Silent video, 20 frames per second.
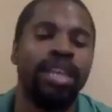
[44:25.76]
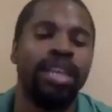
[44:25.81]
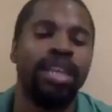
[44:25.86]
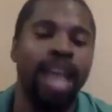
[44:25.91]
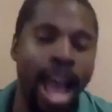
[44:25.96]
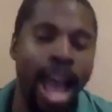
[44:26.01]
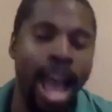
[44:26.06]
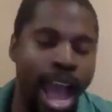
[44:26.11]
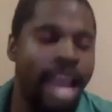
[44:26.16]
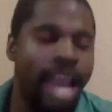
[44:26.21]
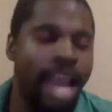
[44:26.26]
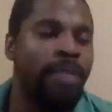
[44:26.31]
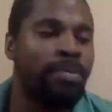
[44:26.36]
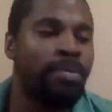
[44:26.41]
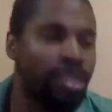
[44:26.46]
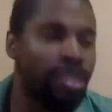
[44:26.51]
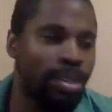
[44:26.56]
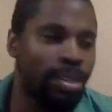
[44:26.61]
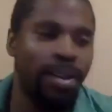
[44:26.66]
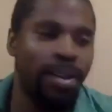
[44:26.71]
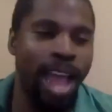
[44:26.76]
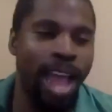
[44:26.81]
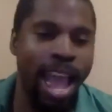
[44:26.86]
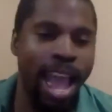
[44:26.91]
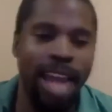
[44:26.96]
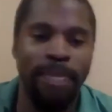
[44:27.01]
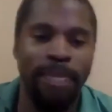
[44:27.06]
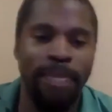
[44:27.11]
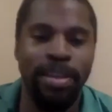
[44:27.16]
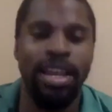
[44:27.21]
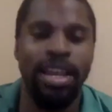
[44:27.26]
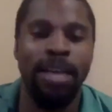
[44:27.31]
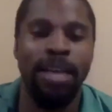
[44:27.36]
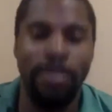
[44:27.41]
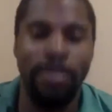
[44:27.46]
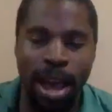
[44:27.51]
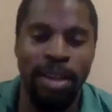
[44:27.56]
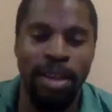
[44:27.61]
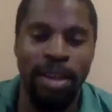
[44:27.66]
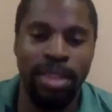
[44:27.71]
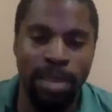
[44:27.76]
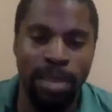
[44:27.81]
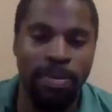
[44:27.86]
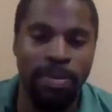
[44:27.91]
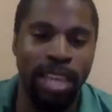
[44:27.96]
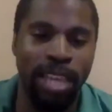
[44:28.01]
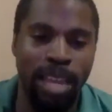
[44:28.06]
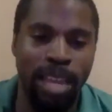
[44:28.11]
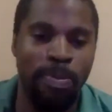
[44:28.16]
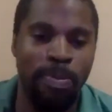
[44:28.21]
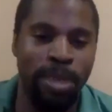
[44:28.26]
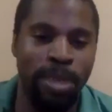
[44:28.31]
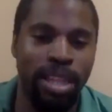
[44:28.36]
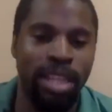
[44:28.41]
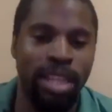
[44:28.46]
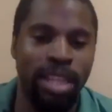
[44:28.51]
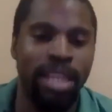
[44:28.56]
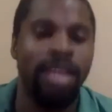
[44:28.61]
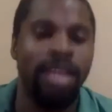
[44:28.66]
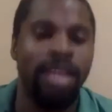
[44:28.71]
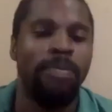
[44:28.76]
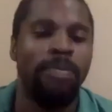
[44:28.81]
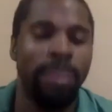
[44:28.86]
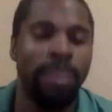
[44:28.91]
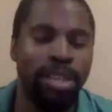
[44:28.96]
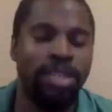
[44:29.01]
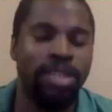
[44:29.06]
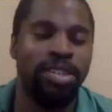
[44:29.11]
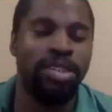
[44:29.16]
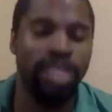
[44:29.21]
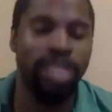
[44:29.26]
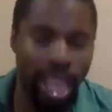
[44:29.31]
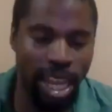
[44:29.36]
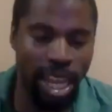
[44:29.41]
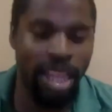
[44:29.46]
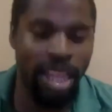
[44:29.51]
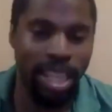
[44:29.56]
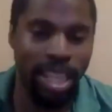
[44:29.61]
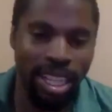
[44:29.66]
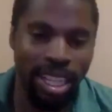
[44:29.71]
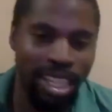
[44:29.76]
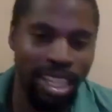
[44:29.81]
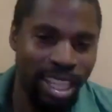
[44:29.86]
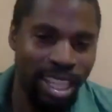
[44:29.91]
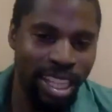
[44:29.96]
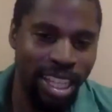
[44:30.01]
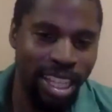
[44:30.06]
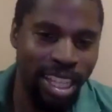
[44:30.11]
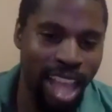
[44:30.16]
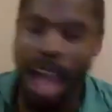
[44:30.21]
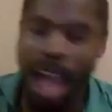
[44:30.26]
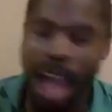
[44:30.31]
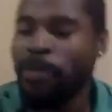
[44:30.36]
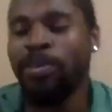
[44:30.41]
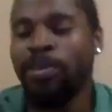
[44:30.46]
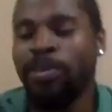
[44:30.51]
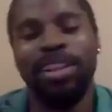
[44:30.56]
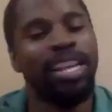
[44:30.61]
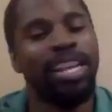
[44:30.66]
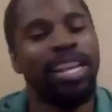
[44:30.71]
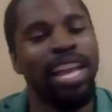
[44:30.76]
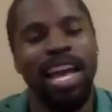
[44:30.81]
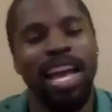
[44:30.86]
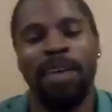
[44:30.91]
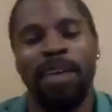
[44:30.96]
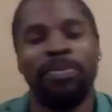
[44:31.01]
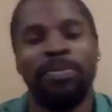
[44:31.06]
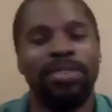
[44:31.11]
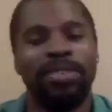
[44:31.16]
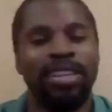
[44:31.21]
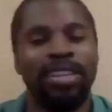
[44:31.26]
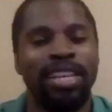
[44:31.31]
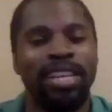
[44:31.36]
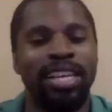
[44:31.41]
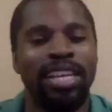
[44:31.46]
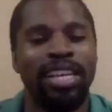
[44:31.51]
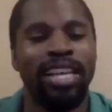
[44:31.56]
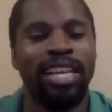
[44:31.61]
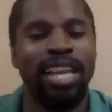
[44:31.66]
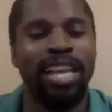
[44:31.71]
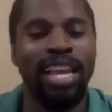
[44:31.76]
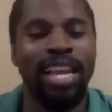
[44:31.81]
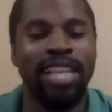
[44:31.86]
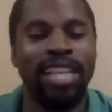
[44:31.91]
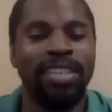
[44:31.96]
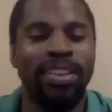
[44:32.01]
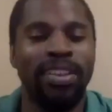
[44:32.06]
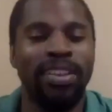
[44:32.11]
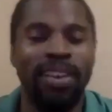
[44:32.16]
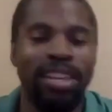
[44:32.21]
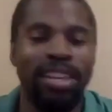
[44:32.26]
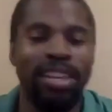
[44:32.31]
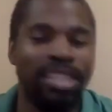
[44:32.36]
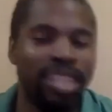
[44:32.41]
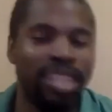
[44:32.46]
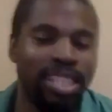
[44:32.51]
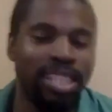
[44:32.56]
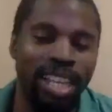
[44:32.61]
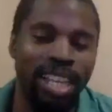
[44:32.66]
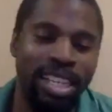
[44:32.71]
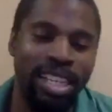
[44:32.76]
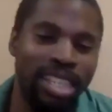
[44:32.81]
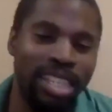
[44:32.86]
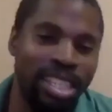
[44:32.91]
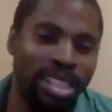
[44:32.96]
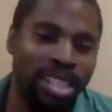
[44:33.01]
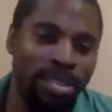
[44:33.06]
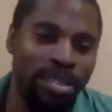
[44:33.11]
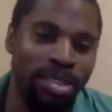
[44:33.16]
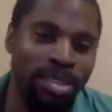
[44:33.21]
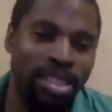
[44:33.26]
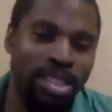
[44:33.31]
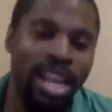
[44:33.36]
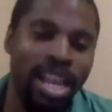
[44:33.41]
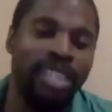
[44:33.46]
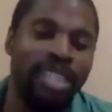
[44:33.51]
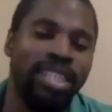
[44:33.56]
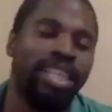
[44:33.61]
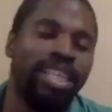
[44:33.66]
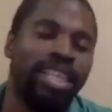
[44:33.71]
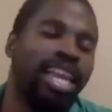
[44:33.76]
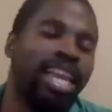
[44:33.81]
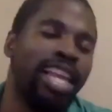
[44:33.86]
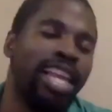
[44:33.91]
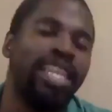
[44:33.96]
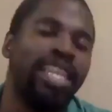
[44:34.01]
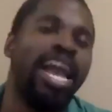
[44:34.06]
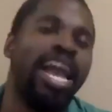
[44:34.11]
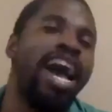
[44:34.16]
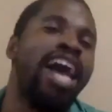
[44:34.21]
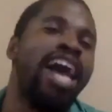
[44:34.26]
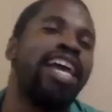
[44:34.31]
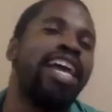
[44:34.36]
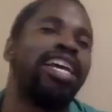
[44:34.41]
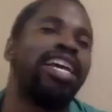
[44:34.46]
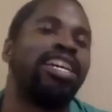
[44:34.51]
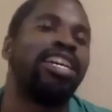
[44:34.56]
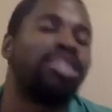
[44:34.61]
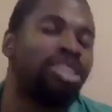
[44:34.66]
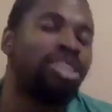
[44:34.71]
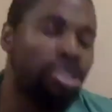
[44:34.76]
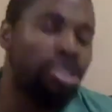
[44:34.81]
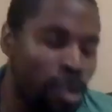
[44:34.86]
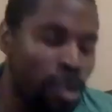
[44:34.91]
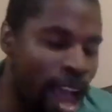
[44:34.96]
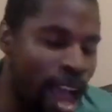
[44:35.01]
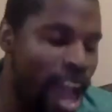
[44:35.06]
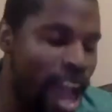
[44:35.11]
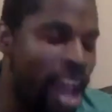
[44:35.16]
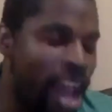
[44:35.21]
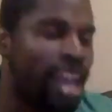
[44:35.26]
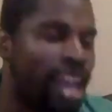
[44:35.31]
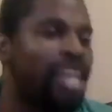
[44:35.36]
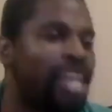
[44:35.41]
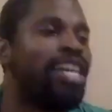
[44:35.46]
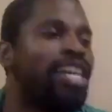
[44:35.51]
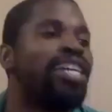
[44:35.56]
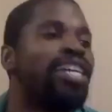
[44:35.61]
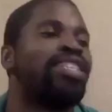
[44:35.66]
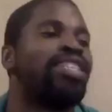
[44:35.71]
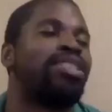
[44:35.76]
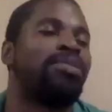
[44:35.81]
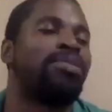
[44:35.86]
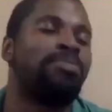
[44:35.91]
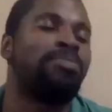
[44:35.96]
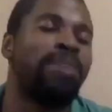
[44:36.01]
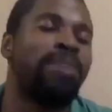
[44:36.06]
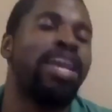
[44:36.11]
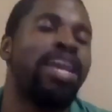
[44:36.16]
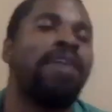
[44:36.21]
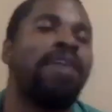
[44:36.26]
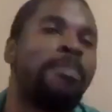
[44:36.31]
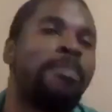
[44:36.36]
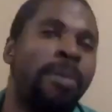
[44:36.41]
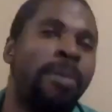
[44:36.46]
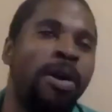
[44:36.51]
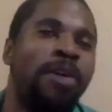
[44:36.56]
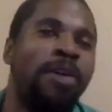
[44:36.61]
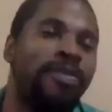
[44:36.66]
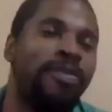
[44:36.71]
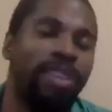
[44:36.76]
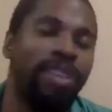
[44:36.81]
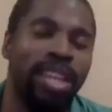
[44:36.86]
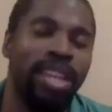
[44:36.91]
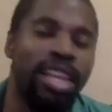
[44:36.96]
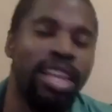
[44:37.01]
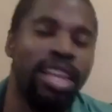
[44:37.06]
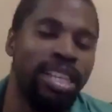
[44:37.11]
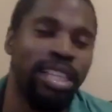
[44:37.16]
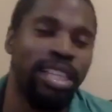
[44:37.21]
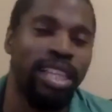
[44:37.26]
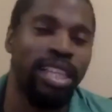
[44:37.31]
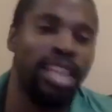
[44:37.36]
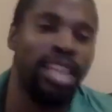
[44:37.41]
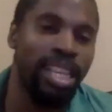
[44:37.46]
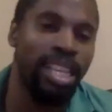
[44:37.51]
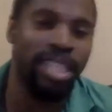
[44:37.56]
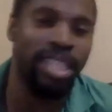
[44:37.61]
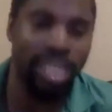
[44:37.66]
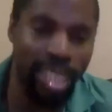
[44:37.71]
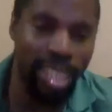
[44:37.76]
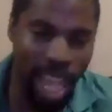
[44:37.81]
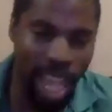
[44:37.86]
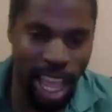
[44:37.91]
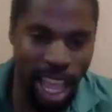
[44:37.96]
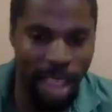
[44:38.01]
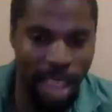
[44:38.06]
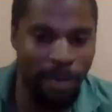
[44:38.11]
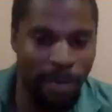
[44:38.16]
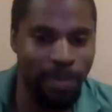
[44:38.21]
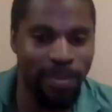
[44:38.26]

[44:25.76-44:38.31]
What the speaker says: I am so adamant about them keeping pitchers hitting. I really am. You just cannot try to make both of these leagues the same.